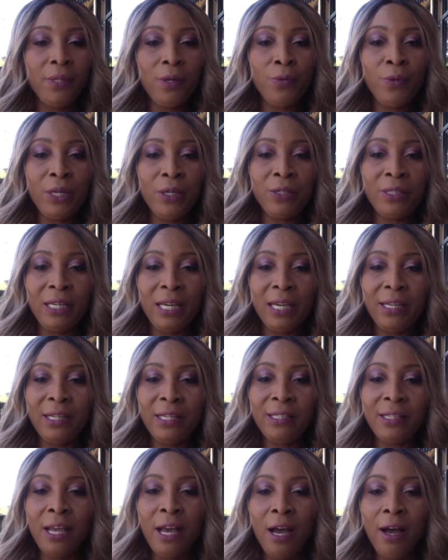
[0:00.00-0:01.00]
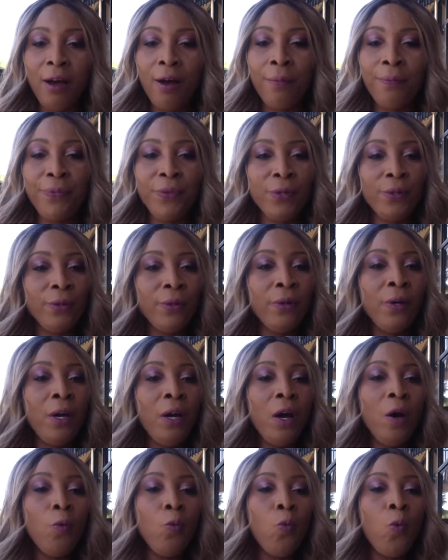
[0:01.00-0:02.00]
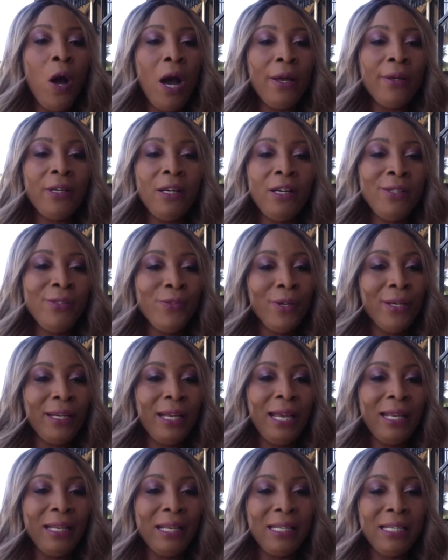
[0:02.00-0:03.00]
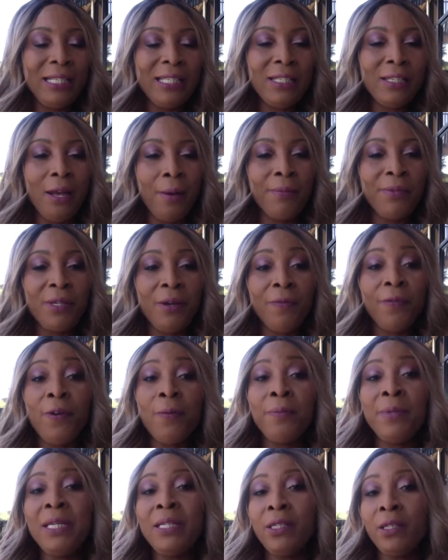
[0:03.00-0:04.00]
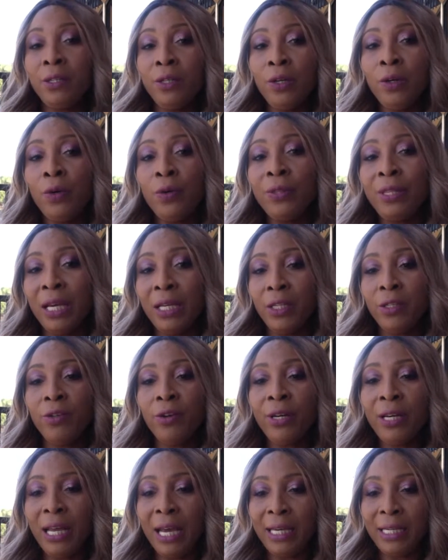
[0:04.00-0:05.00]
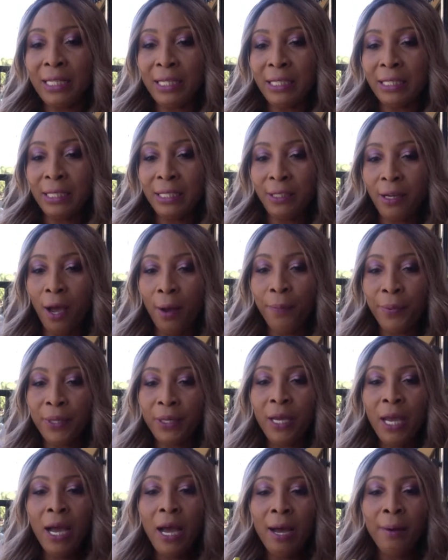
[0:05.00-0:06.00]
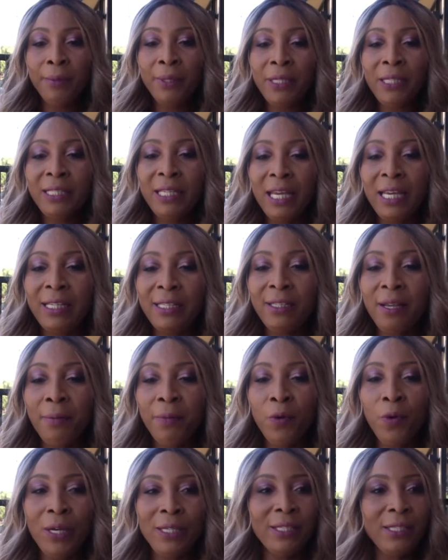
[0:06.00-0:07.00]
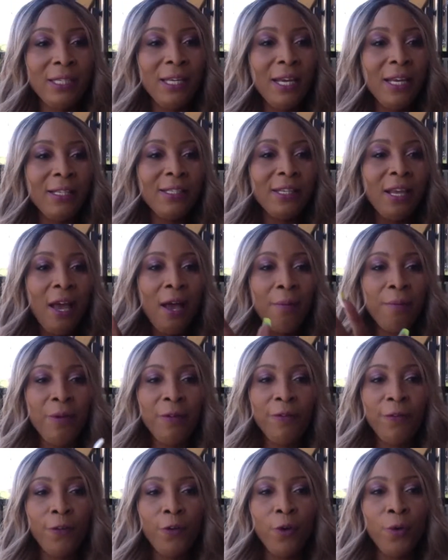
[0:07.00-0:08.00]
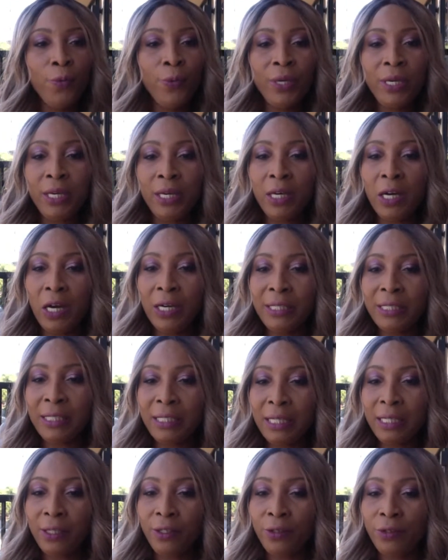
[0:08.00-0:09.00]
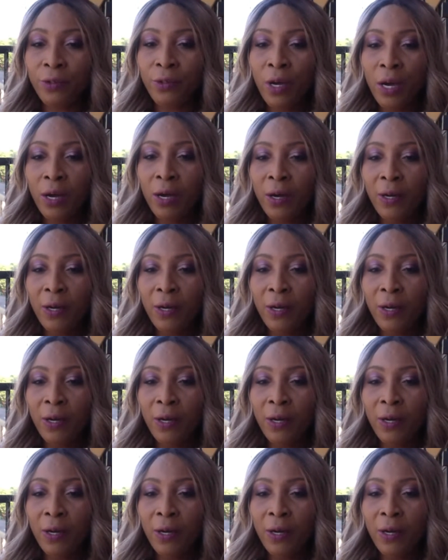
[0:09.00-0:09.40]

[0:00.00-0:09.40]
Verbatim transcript: So we could take this up to 100 at least thumbs up for me to know that you're liking the topic. I'm going to take some questions before we continue.